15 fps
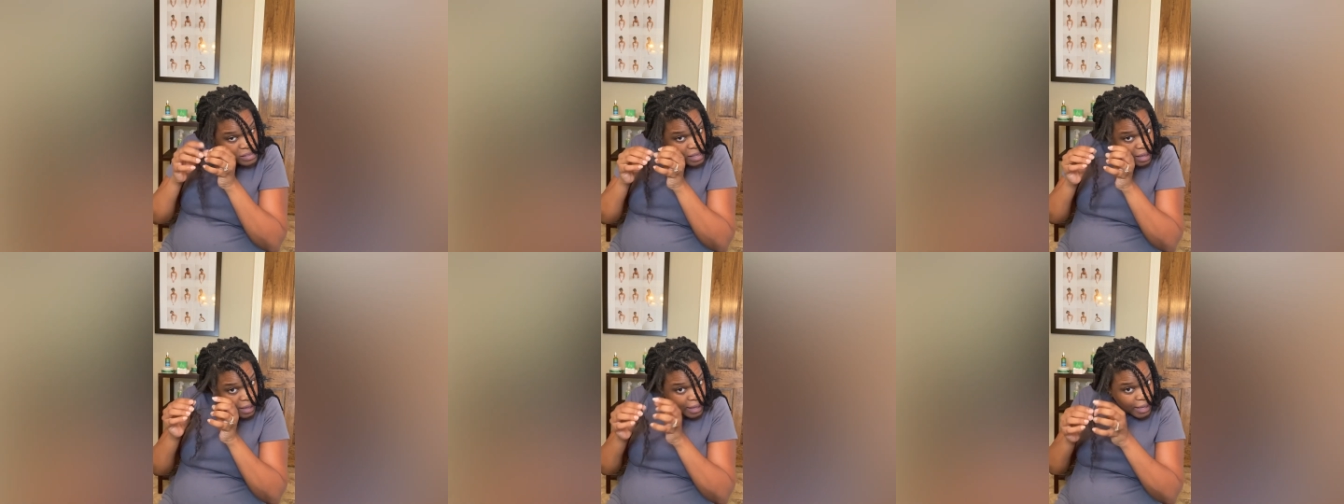
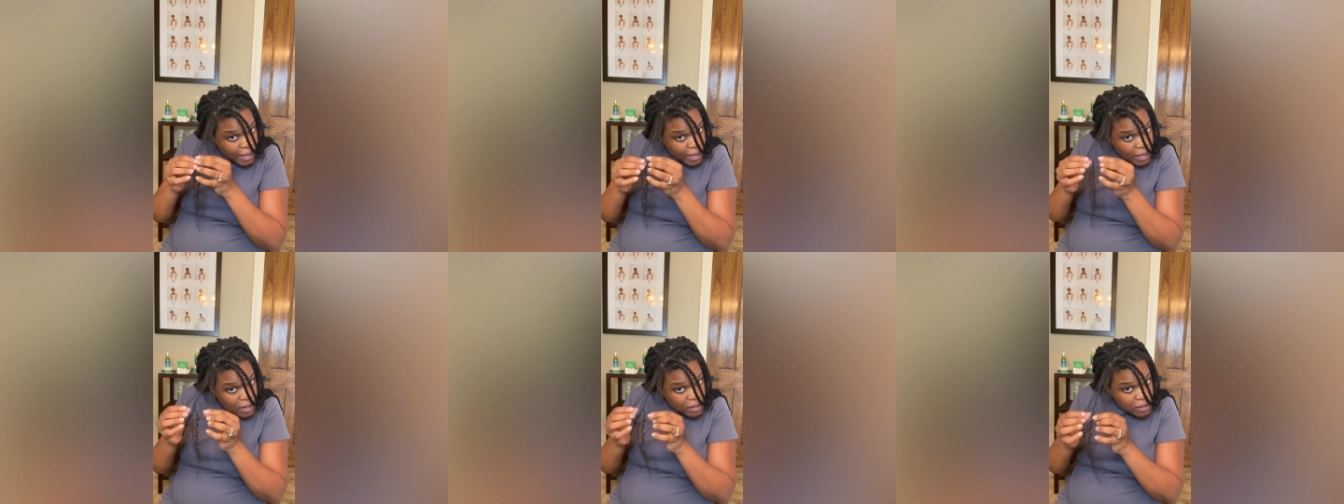I
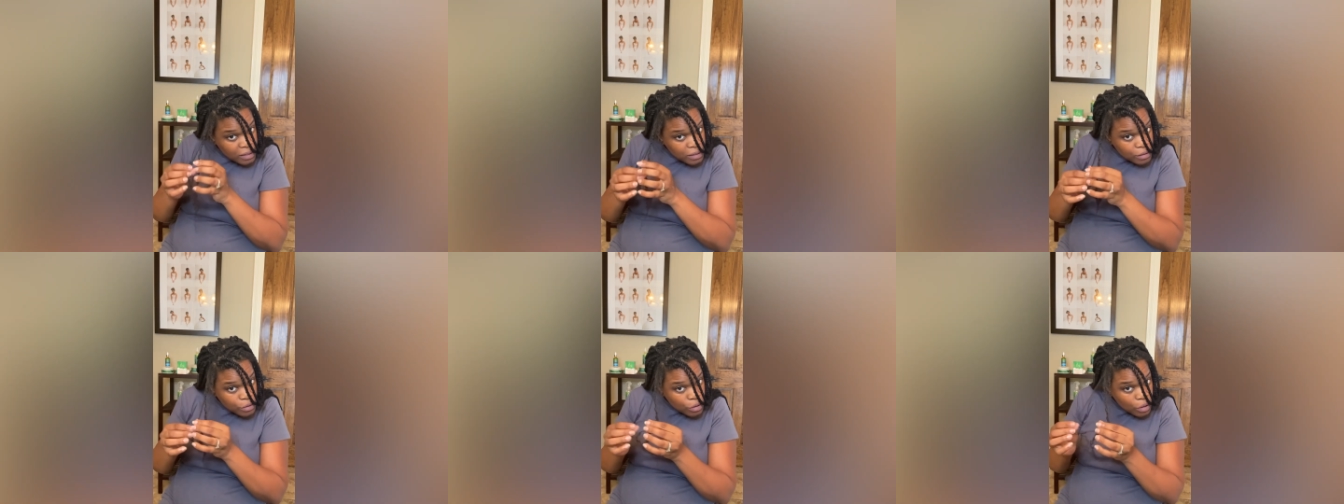
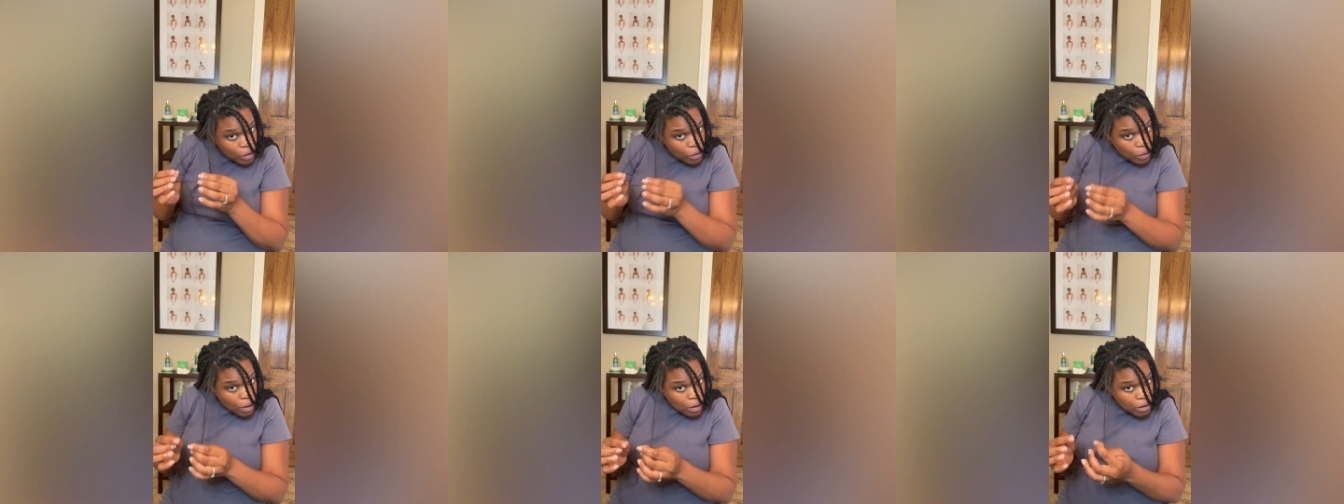added, you
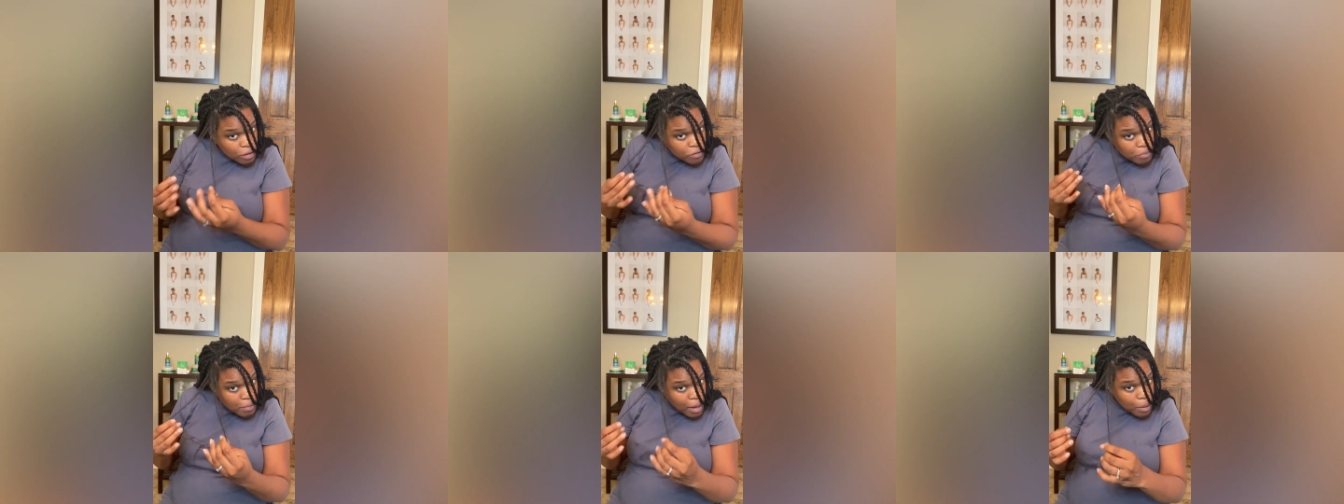know, all
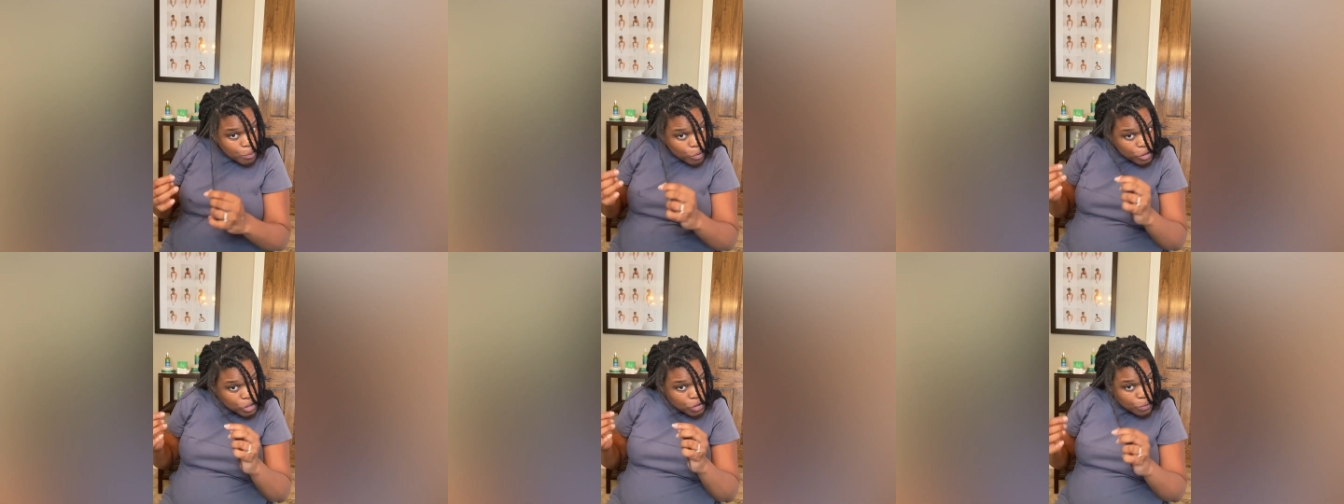of my
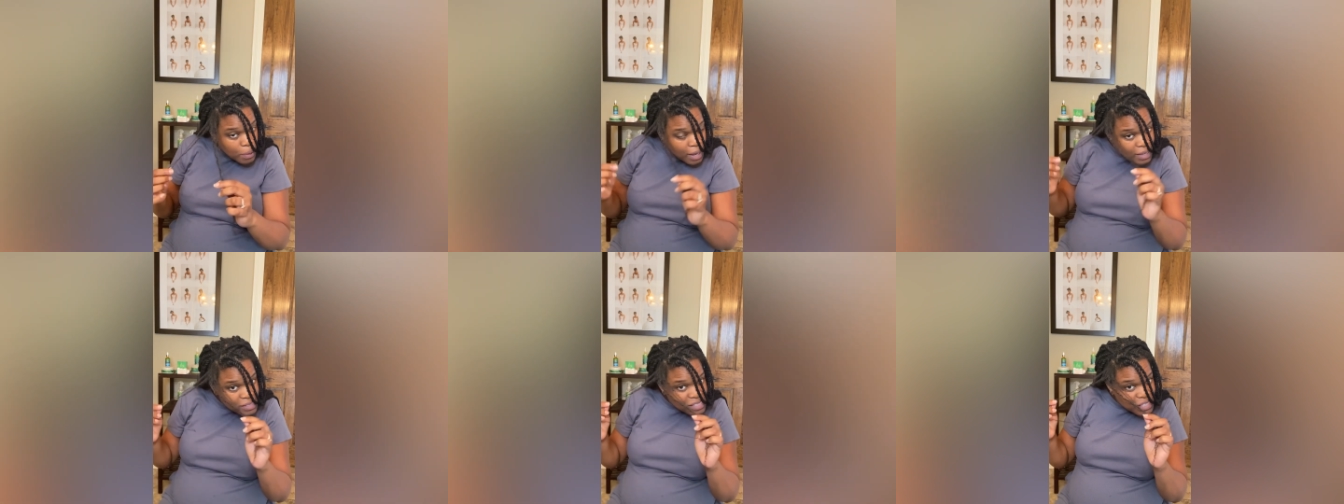
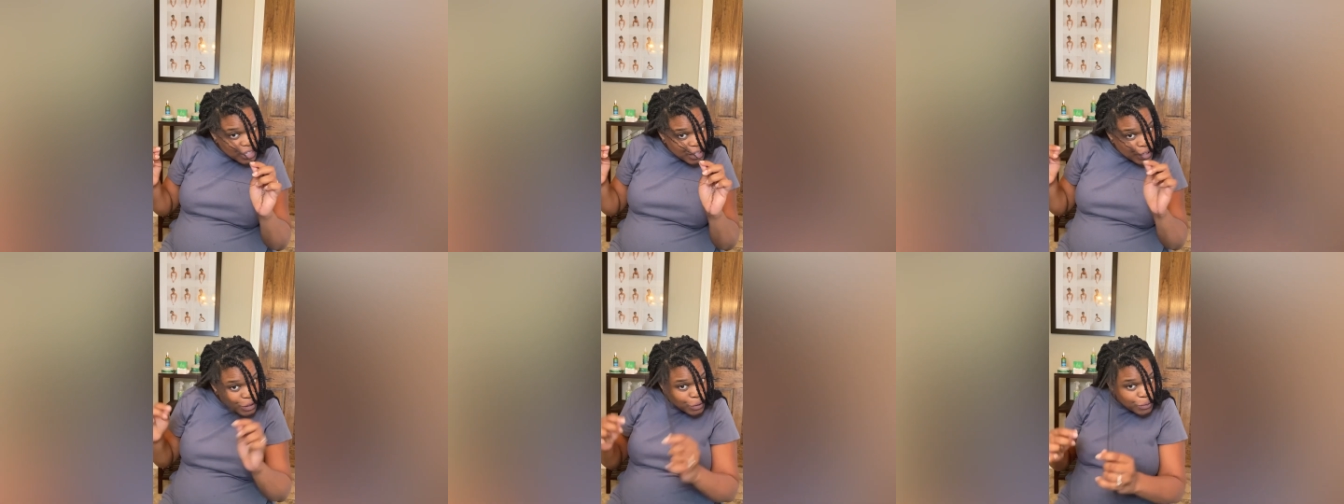
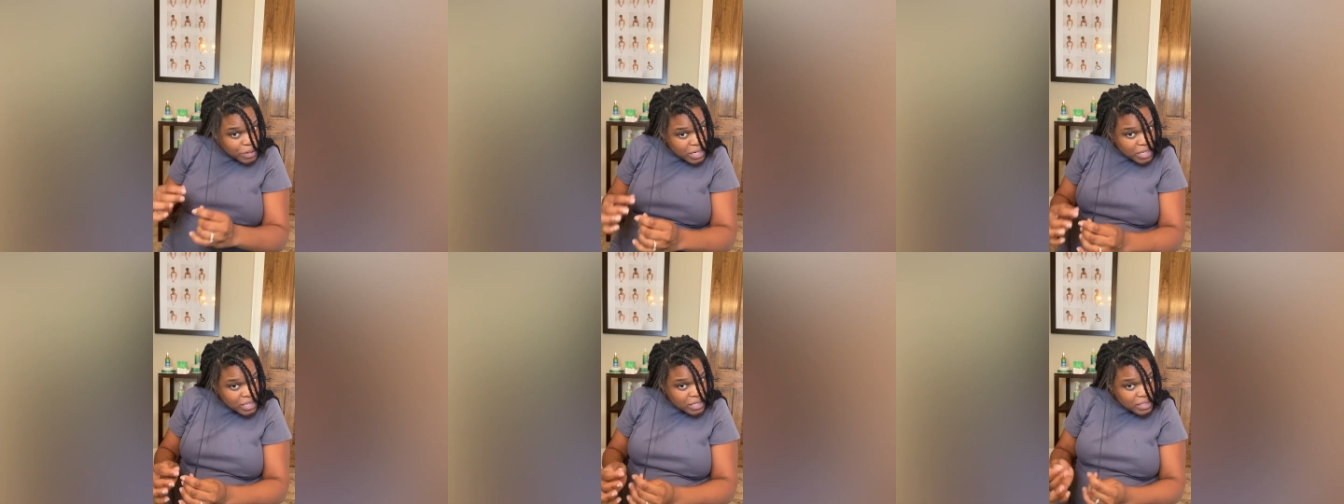moisturizing
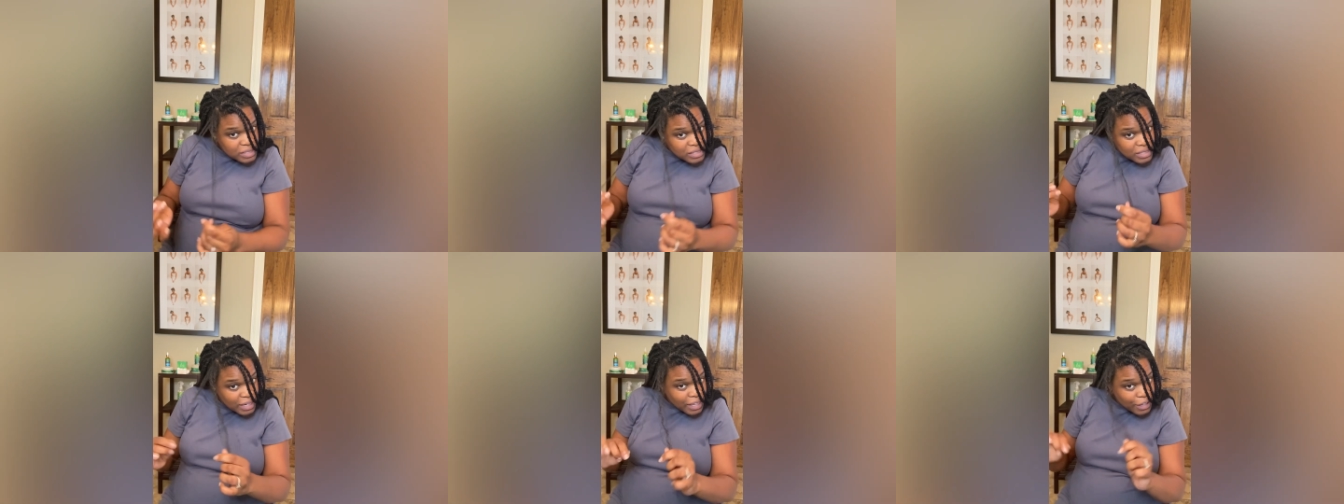
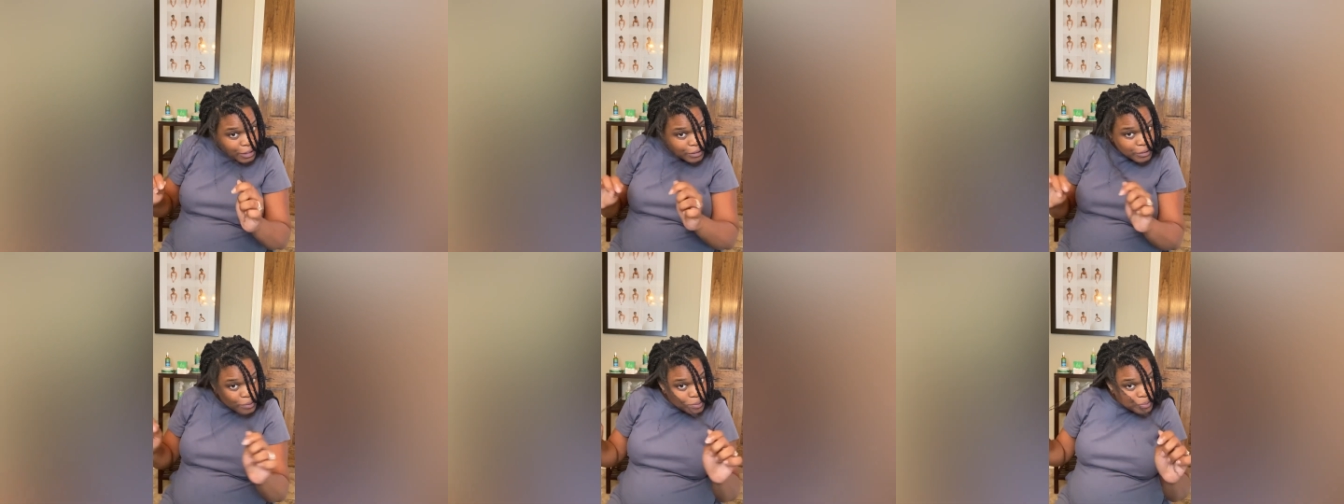ingredients
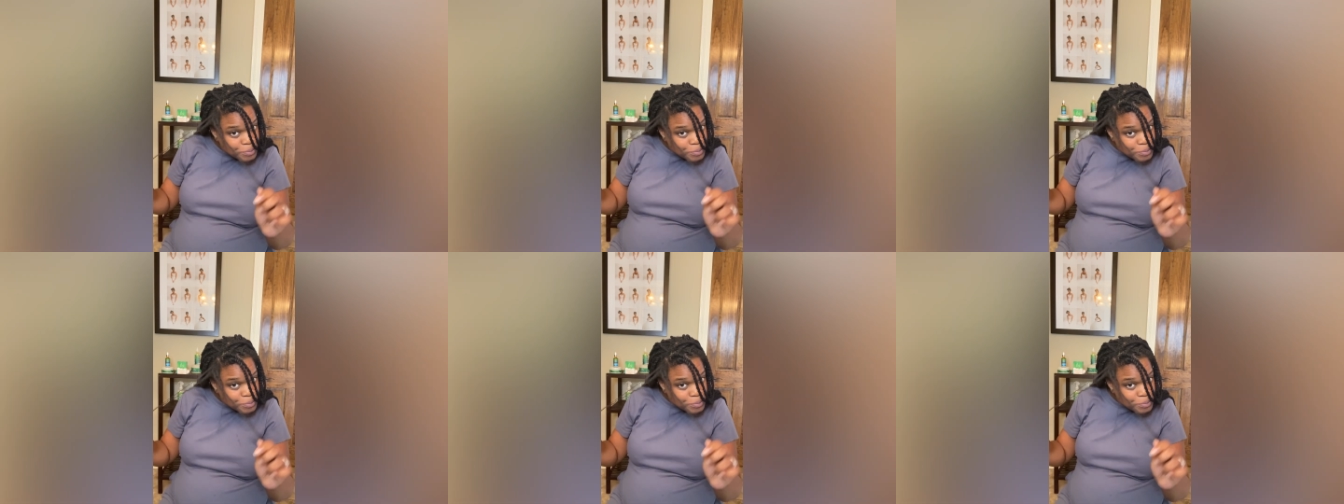now.